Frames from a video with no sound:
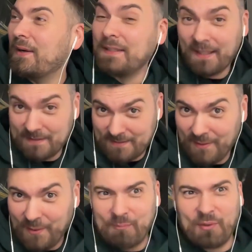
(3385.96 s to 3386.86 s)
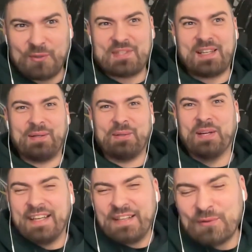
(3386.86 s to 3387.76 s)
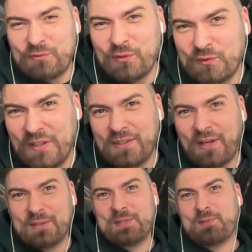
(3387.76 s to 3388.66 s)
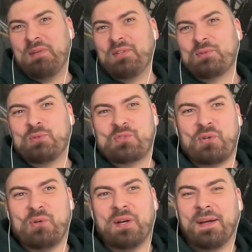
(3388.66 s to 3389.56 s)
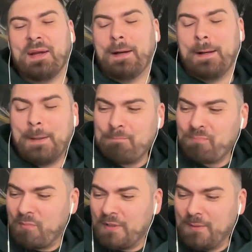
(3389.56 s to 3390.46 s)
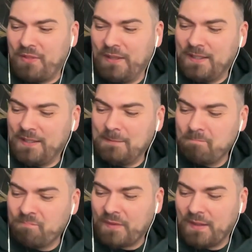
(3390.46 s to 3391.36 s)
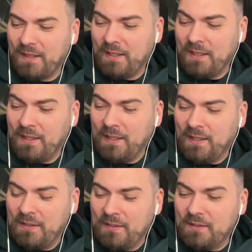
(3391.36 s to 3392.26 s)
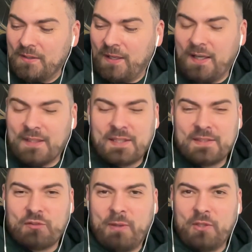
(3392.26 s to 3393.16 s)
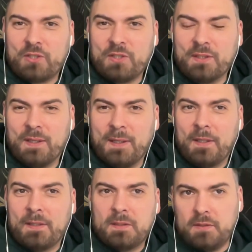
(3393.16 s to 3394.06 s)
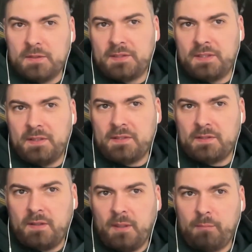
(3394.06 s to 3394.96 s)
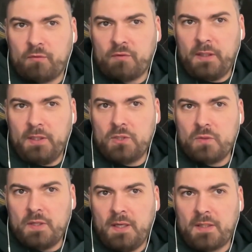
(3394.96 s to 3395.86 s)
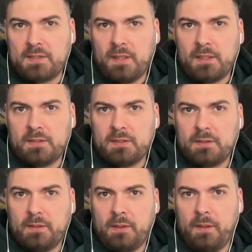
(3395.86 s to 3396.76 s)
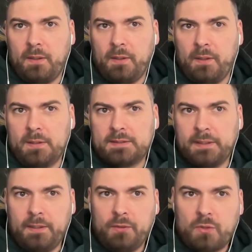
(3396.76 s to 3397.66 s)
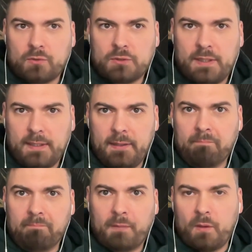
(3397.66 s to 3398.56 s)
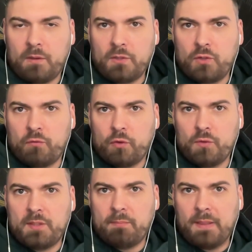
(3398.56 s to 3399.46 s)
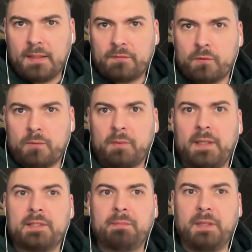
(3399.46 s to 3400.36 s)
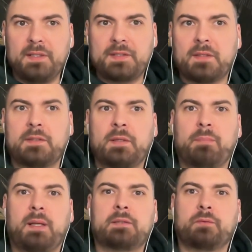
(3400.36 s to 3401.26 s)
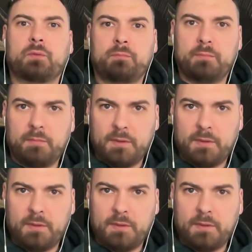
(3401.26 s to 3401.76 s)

yet because now you've encouraged me to do so. But I'm thinking, as you mentioned, since they provide you the exact, let's say, time that you've used the platform, it means that the platform